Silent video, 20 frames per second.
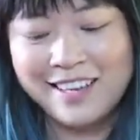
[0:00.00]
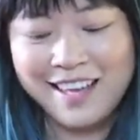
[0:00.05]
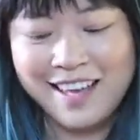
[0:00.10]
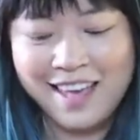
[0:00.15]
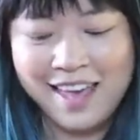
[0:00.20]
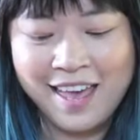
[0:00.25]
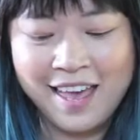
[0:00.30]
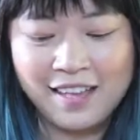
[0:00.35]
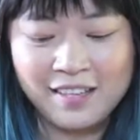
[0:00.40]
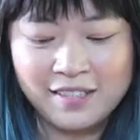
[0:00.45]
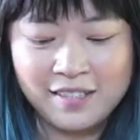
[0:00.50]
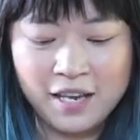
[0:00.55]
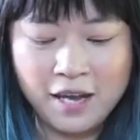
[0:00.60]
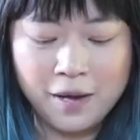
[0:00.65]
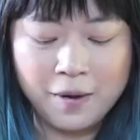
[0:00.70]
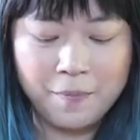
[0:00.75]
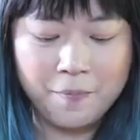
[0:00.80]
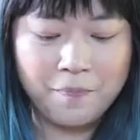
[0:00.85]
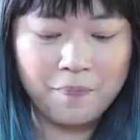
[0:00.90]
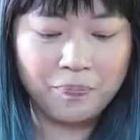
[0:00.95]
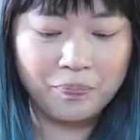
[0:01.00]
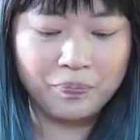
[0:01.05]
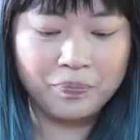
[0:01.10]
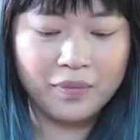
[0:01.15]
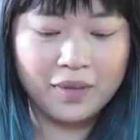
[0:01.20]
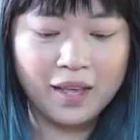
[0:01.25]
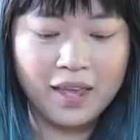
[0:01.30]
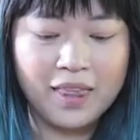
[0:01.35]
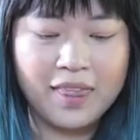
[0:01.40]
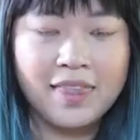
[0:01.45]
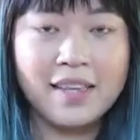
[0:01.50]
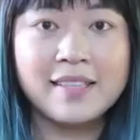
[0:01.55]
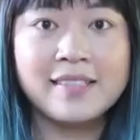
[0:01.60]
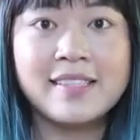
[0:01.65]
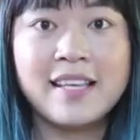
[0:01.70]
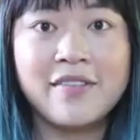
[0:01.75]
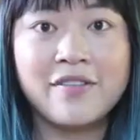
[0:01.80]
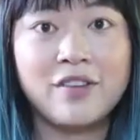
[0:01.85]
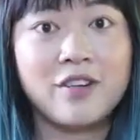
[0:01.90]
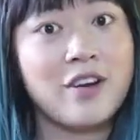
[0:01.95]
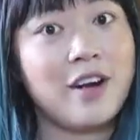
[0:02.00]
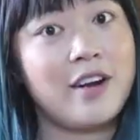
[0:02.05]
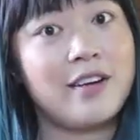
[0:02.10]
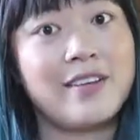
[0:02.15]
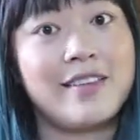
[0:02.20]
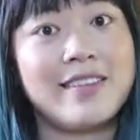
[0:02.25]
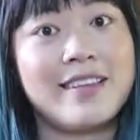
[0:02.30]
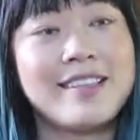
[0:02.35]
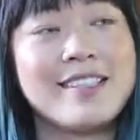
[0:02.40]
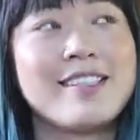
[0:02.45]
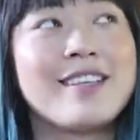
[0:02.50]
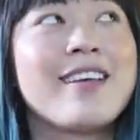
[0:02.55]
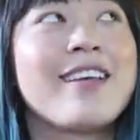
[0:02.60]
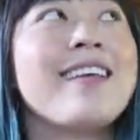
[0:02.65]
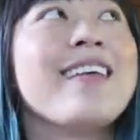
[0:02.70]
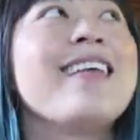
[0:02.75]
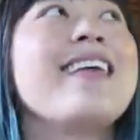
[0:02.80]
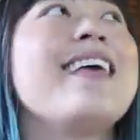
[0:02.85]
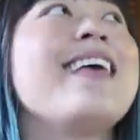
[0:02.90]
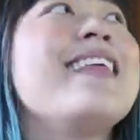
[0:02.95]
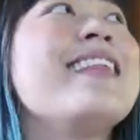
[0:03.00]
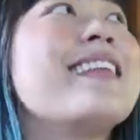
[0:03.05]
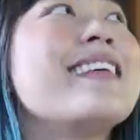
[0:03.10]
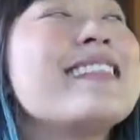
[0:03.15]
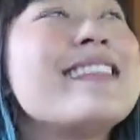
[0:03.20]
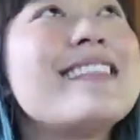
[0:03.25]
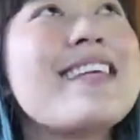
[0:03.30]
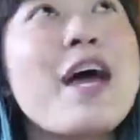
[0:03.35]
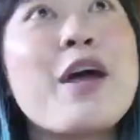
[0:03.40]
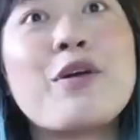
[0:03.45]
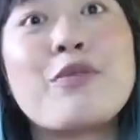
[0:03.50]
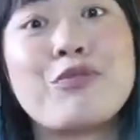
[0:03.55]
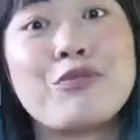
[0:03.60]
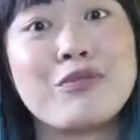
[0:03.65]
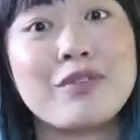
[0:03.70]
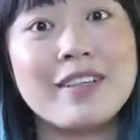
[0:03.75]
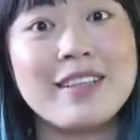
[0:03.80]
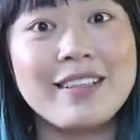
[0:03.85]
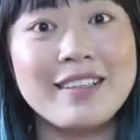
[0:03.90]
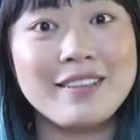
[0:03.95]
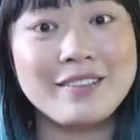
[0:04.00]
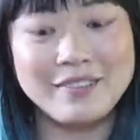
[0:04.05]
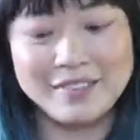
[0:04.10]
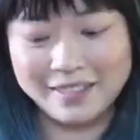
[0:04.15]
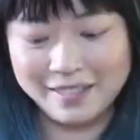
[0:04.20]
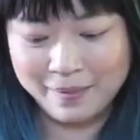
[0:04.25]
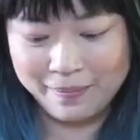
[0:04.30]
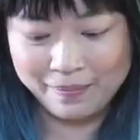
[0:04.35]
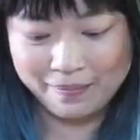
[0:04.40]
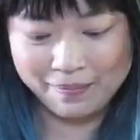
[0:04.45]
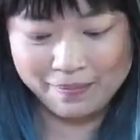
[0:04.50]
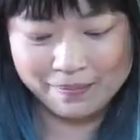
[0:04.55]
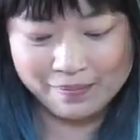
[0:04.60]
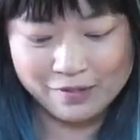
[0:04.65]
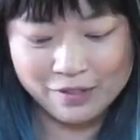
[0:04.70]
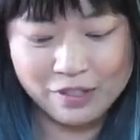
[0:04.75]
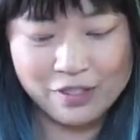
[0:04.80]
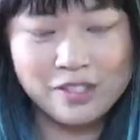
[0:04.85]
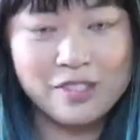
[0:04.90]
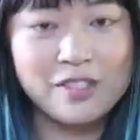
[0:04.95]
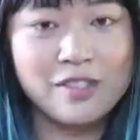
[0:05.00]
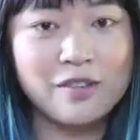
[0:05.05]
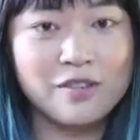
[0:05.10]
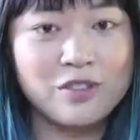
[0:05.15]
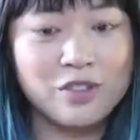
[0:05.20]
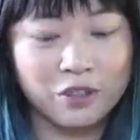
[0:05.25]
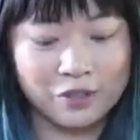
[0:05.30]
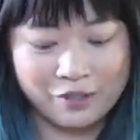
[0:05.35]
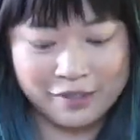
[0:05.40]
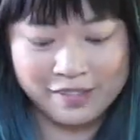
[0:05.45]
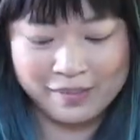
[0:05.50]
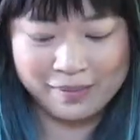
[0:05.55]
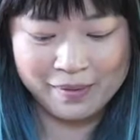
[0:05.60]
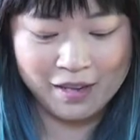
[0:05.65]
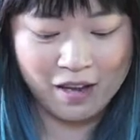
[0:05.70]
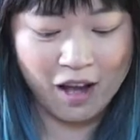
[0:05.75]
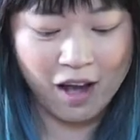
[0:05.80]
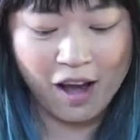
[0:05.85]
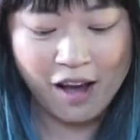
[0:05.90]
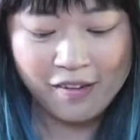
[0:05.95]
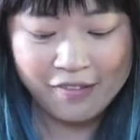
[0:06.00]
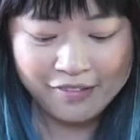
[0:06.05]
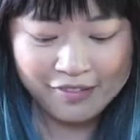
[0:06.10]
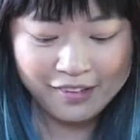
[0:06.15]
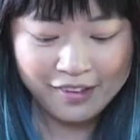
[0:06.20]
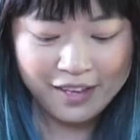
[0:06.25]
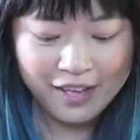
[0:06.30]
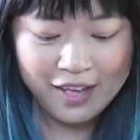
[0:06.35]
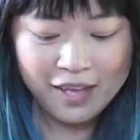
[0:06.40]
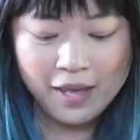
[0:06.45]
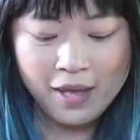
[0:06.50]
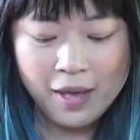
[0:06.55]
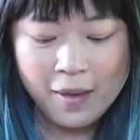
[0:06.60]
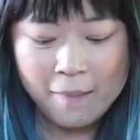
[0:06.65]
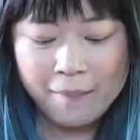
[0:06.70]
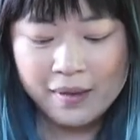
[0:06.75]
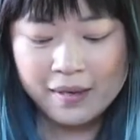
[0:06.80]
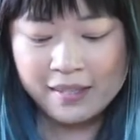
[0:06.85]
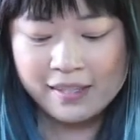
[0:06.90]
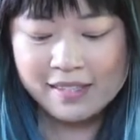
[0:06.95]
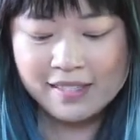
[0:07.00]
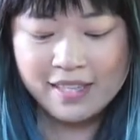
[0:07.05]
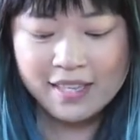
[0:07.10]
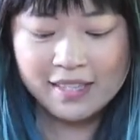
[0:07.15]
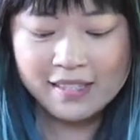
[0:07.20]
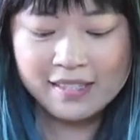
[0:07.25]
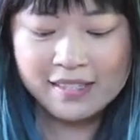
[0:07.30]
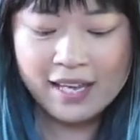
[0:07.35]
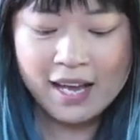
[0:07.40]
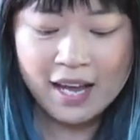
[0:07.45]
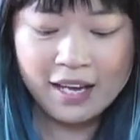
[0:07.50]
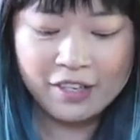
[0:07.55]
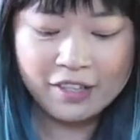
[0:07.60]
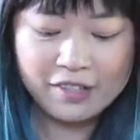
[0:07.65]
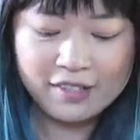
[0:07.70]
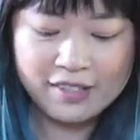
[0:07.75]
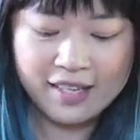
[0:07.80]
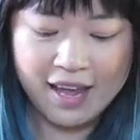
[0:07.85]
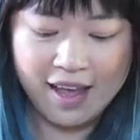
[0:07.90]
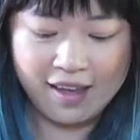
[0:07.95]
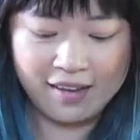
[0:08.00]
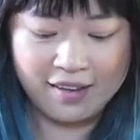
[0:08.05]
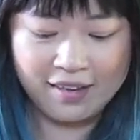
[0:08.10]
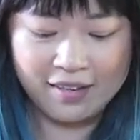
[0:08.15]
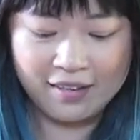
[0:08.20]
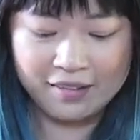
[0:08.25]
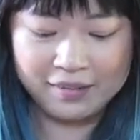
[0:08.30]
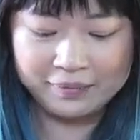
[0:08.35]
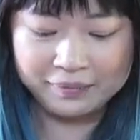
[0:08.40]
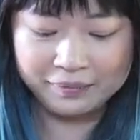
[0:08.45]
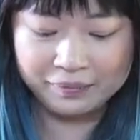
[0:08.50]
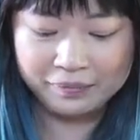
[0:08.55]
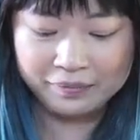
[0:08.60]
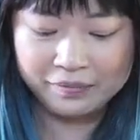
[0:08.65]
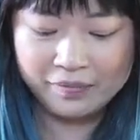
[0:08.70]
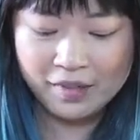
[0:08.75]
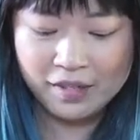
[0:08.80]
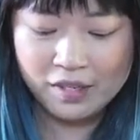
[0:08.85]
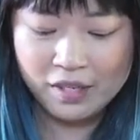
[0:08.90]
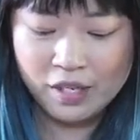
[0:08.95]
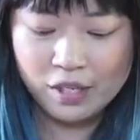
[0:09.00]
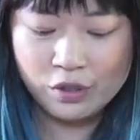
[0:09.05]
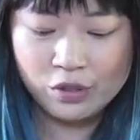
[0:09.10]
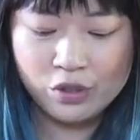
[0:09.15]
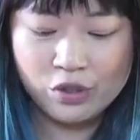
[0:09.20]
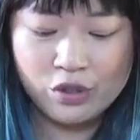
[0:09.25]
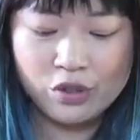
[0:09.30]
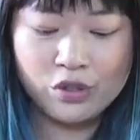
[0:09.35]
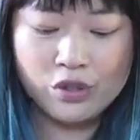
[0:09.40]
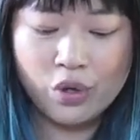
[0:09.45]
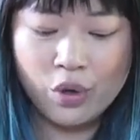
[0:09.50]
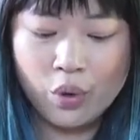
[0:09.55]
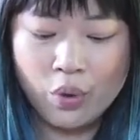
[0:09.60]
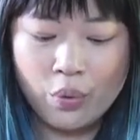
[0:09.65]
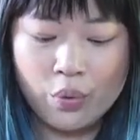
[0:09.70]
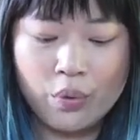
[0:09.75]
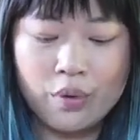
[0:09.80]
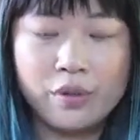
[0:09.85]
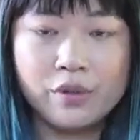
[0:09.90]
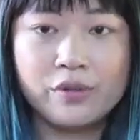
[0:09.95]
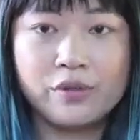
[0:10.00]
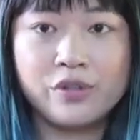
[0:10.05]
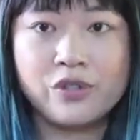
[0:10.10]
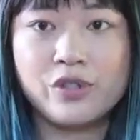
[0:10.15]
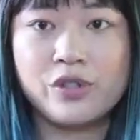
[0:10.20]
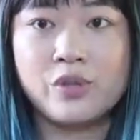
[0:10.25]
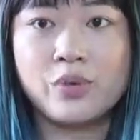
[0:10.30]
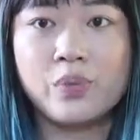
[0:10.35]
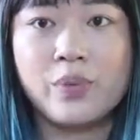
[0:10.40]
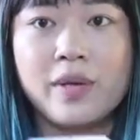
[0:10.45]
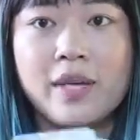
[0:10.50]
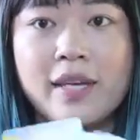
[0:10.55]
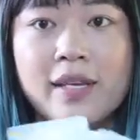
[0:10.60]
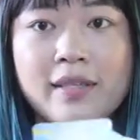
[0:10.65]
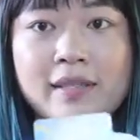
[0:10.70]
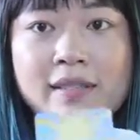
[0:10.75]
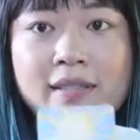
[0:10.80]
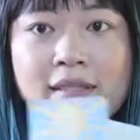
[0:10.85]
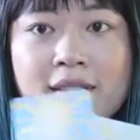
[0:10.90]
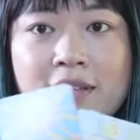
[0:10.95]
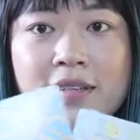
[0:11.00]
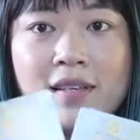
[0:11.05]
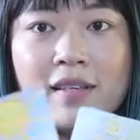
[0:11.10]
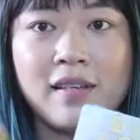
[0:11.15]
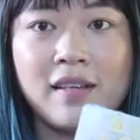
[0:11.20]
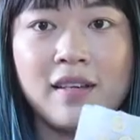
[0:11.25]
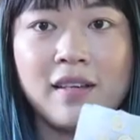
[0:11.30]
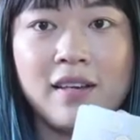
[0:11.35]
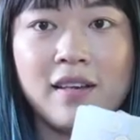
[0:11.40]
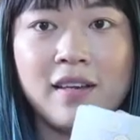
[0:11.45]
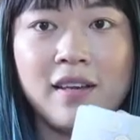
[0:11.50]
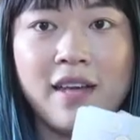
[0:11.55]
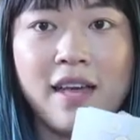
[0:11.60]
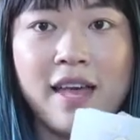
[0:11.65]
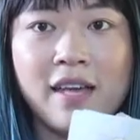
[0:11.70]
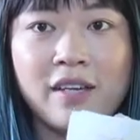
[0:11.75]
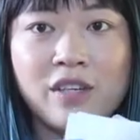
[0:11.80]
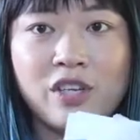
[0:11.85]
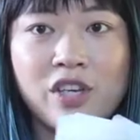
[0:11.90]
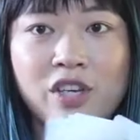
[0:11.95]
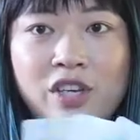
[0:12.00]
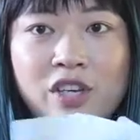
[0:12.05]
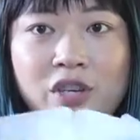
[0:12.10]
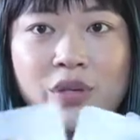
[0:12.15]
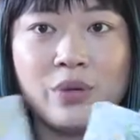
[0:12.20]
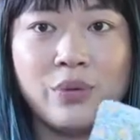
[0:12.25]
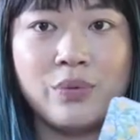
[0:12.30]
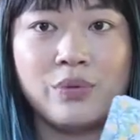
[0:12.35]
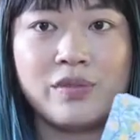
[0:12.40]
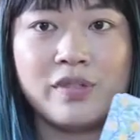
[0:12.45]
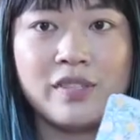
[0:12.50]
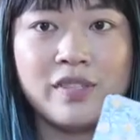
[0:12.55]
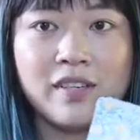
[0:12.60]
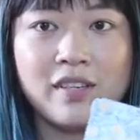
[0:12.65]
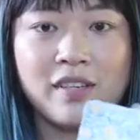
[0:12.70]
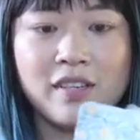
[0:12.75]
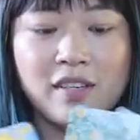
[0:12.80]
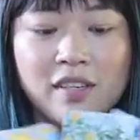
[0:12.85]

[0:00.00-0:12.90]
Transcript: And the Devil card in this deck really, really just turns me off, because the entire deck is so sweet and cute.